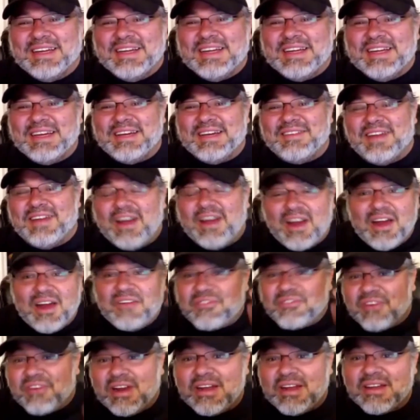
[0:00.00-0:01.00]
And I'm like, all
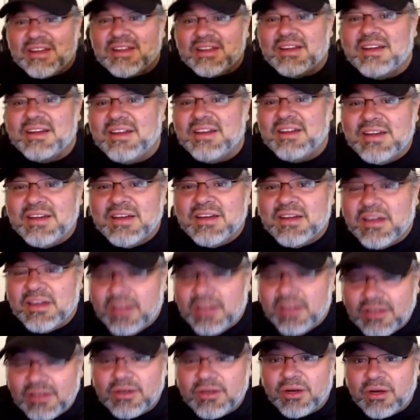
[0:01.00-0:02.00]
right, Frank.
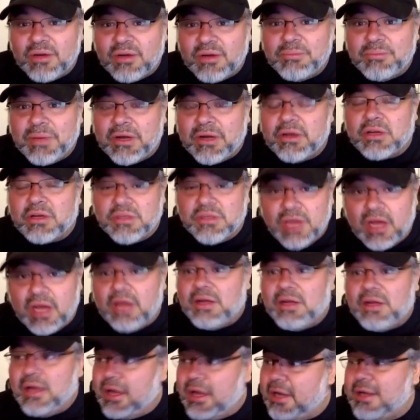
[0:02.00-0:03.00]
Hey, you got better? He goes,
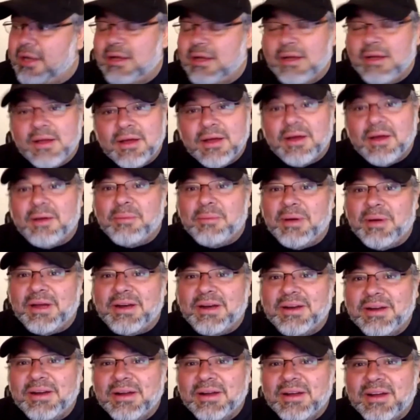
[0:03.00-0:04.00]
yeah, yeah, I'm
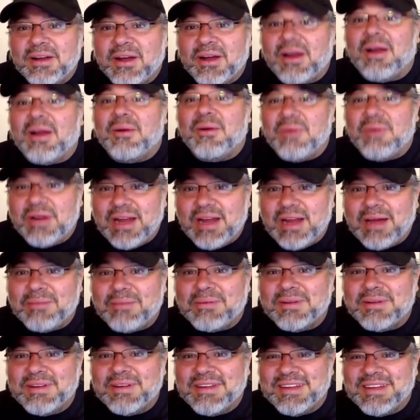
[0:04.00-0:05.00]
better. All right, what
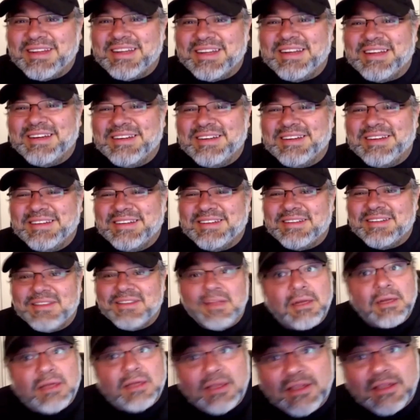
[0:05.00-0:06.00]
happened? You know,
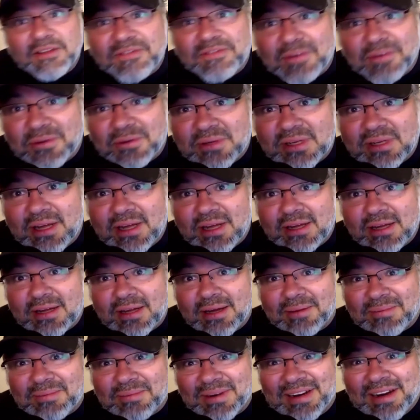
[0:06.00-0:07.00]
luckily the phone didn't hang
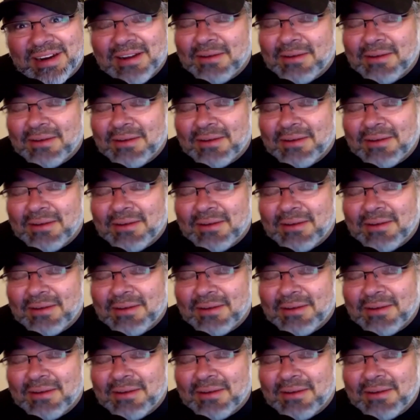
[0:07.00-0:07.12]
up, right?